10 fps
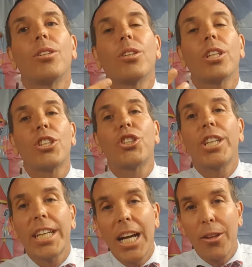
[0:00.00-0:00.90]
let's
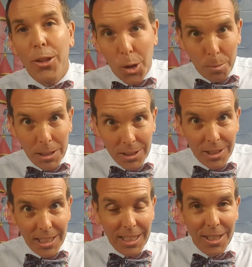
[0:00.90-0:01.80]
check out the opening
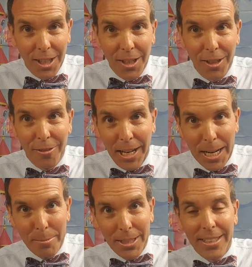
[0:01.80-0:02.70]
scene of
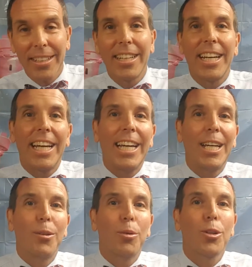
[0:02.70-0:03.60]
Hamlet,
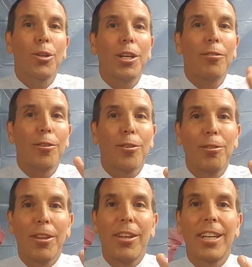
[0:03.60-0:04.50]
and we're looking for
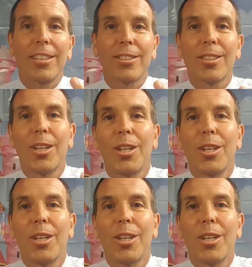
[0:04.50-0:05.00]
three things: